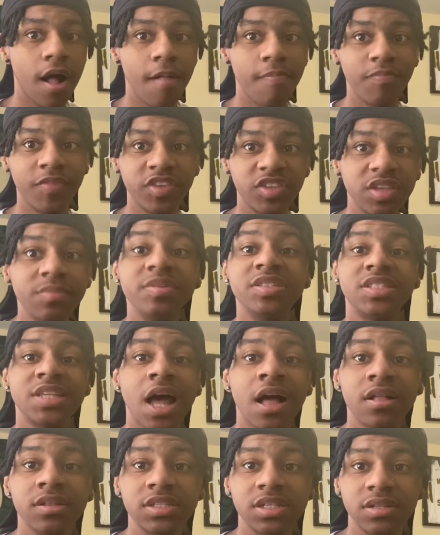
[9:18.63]
This team is
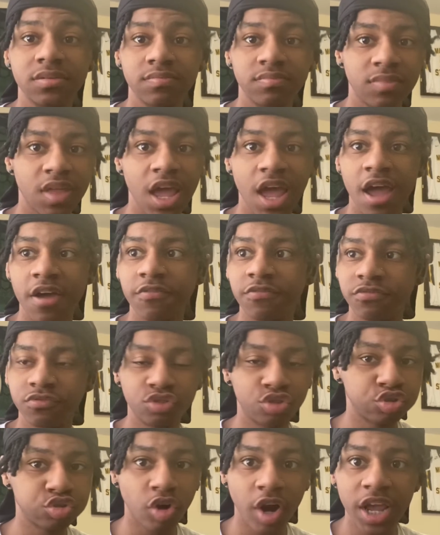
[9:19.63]
talented. They have
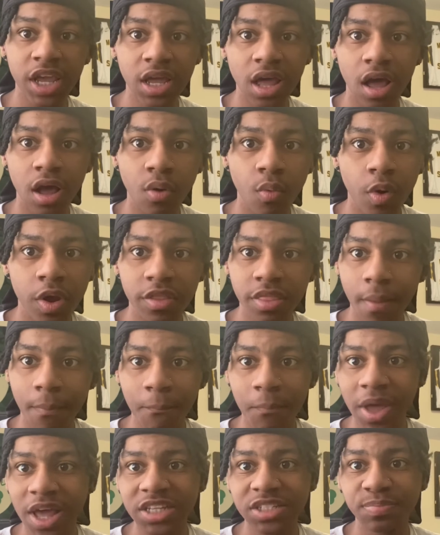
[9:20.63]
Trae Young, one of the
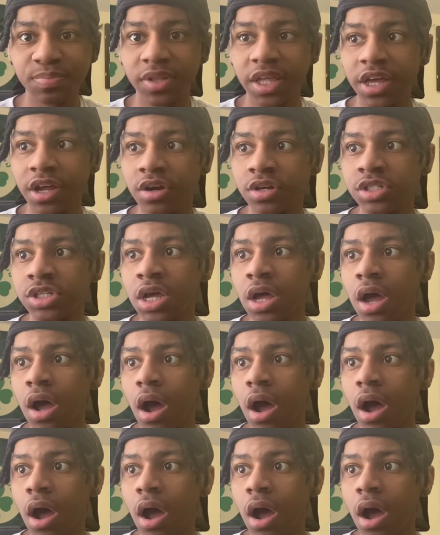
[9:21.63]
best players